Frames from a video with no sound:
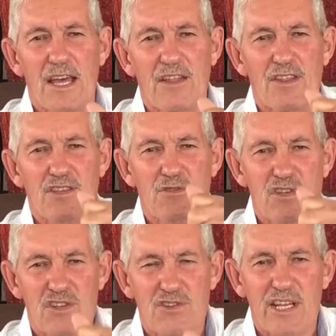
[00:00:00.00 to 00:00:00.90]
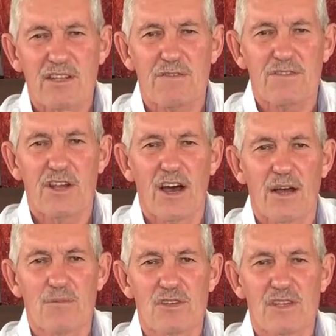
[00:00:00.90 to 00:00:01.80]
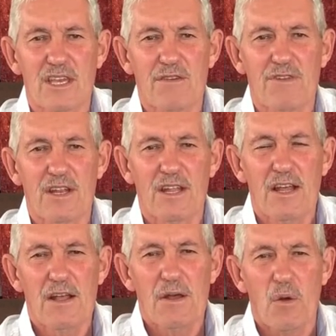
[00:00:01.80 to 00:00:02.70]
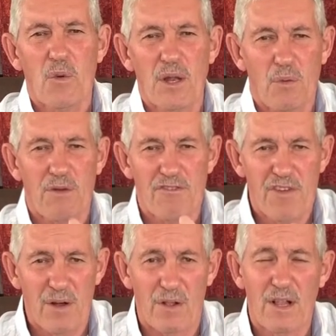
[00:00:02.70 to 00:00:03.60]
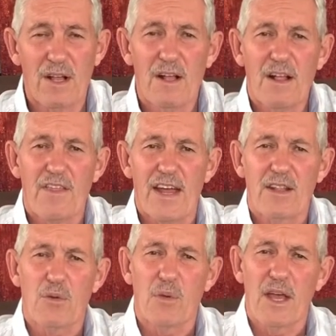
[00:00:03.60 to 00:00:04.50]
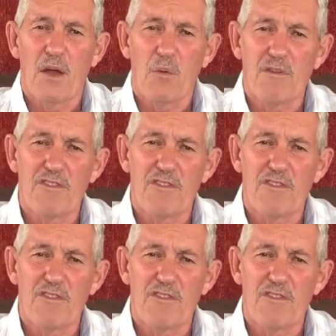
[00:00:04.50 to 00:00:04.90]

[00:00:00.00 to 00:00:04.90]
in these restrictive times, even when we feel that we, we're